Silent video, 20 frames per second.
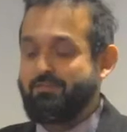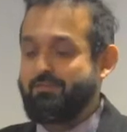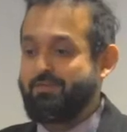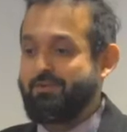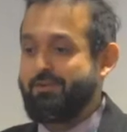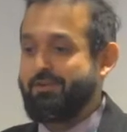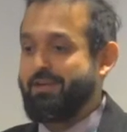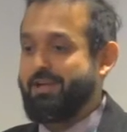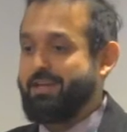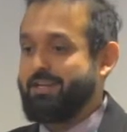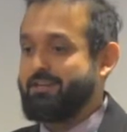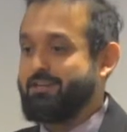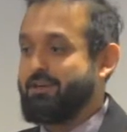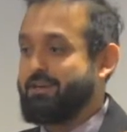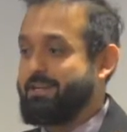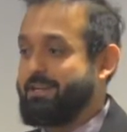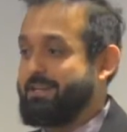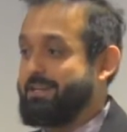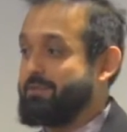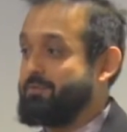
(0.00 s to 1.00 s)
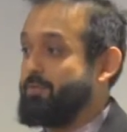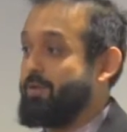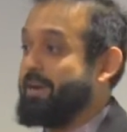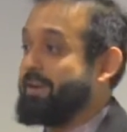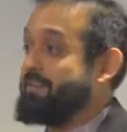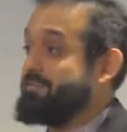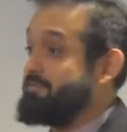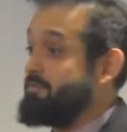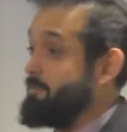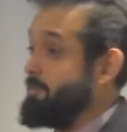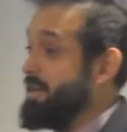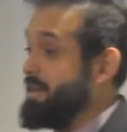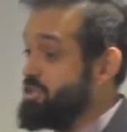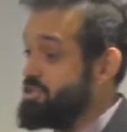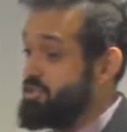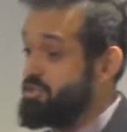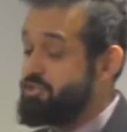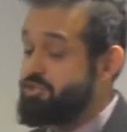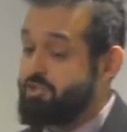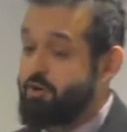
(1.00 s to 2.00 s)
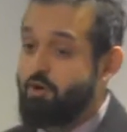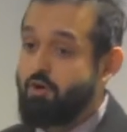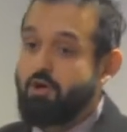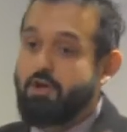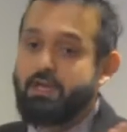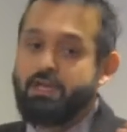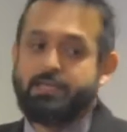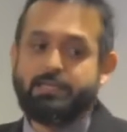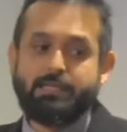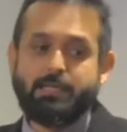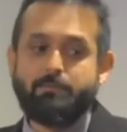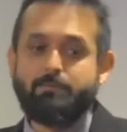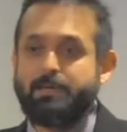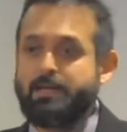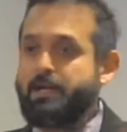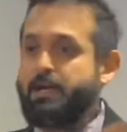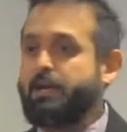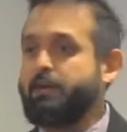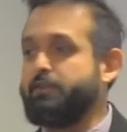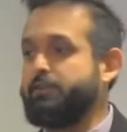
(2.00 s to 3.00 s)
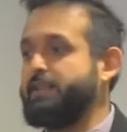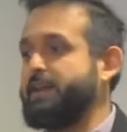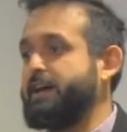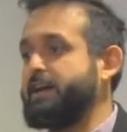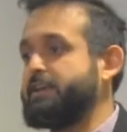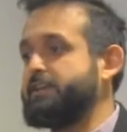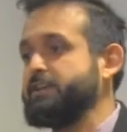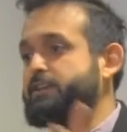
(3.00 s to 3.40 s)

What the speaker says: were like not getting the right information. So keep an eye on that.